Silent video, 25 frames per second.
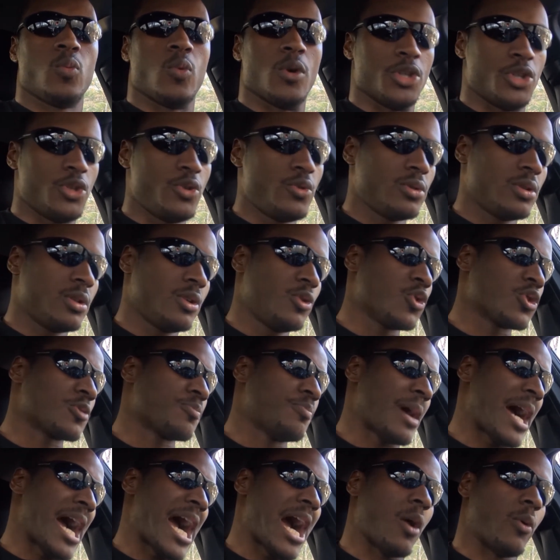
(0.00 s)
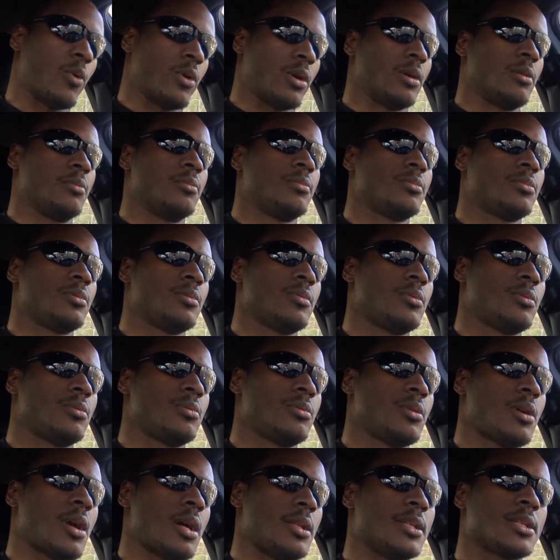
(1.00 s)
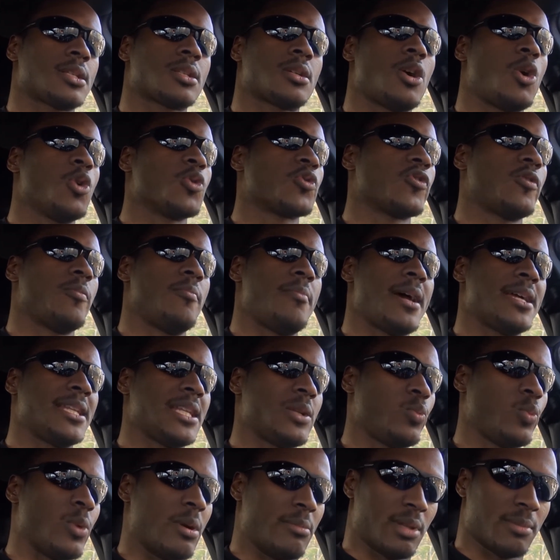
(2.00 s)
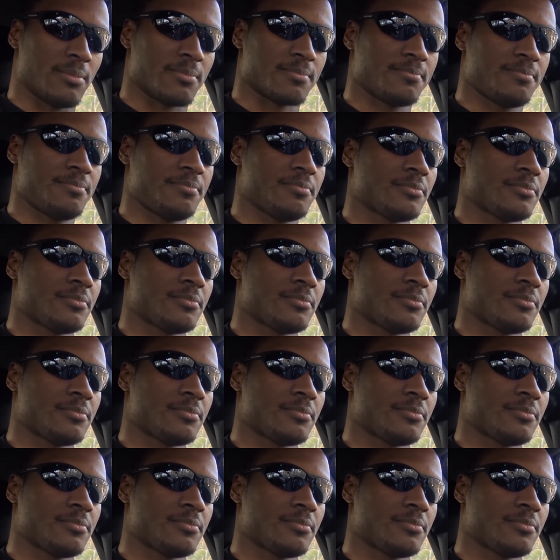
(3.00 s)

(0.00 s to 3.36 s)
When you lose power, and this goes for men and women,